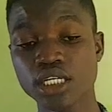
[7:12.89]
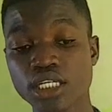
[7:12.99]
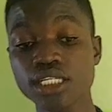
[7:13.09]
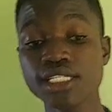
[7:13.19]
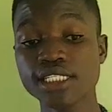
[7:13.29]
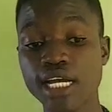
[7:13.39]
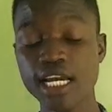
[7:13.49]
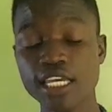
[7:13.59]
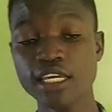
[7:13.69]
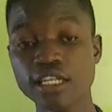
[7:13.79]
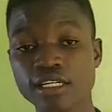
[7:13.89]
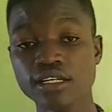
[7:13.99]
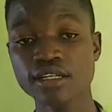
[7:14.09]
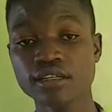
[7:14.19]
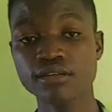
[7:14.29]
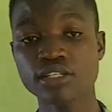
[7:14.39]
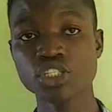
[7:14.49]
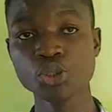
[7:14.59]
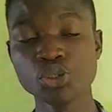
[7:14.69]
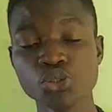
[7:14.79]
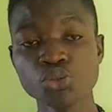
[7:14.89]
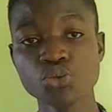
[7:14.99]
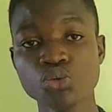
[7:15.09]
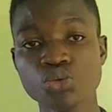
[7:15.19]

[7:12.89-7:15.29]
in Turkey due to